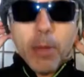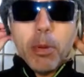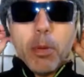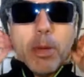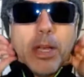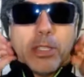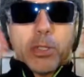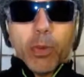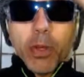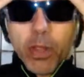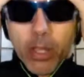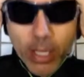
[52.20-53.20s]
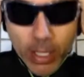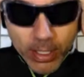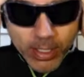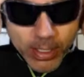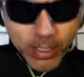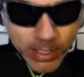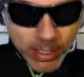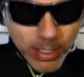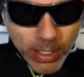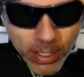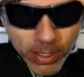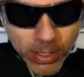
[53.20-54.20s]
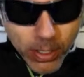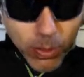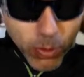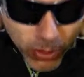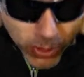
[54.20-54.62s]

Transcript: couple months with the new